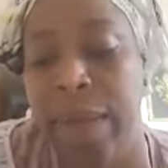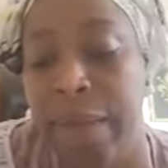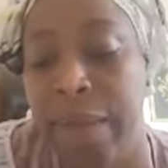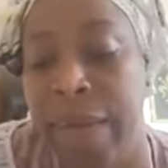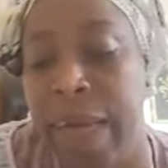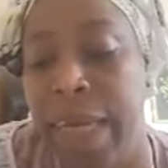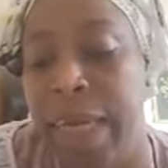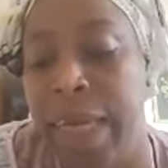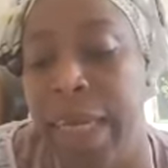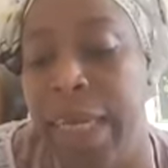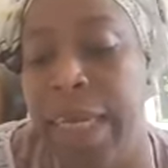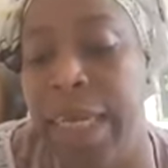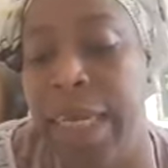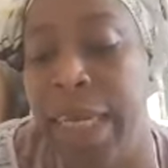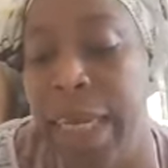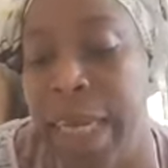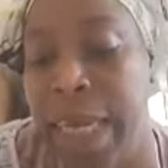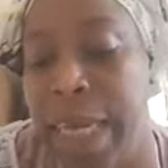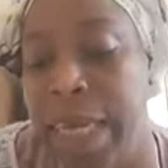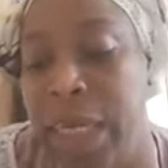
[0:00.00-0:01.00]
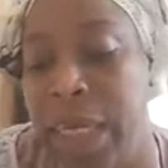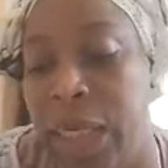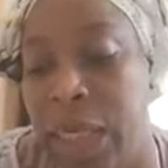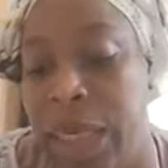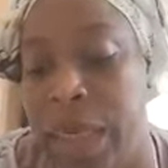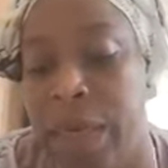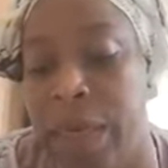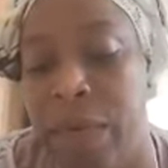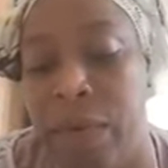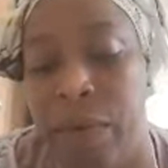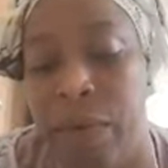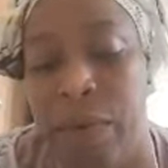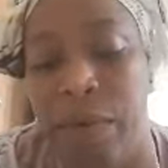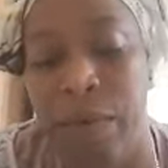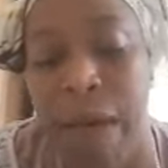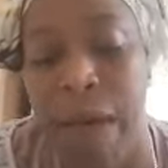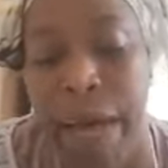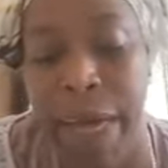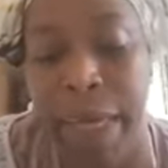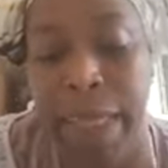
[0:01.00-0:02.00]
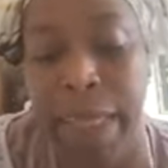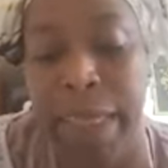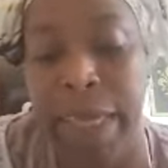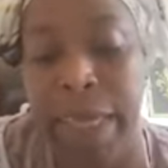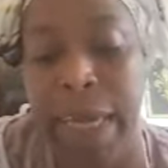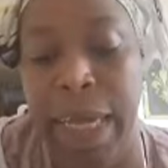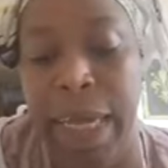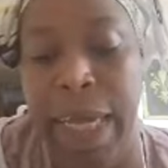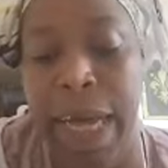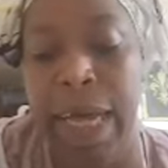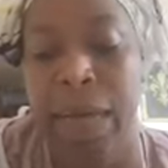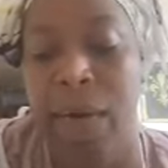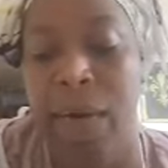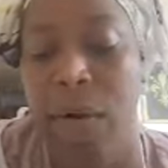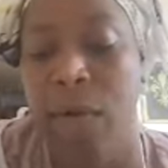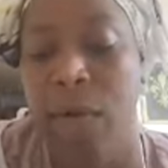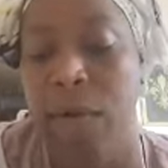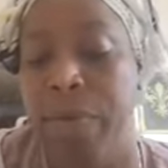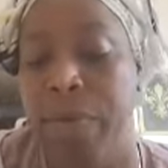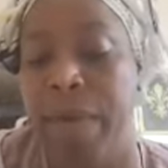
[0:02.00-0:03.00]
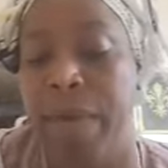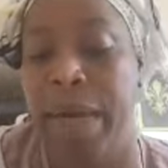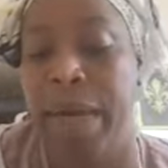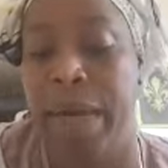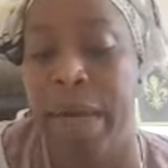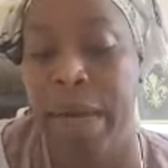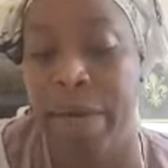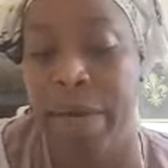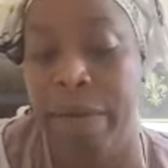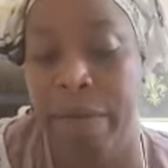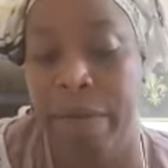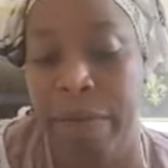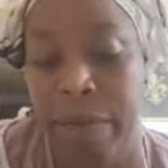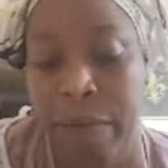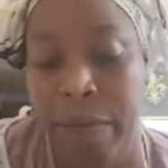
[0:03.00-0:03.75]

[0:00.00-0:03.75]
sending angel to fight on our behalf.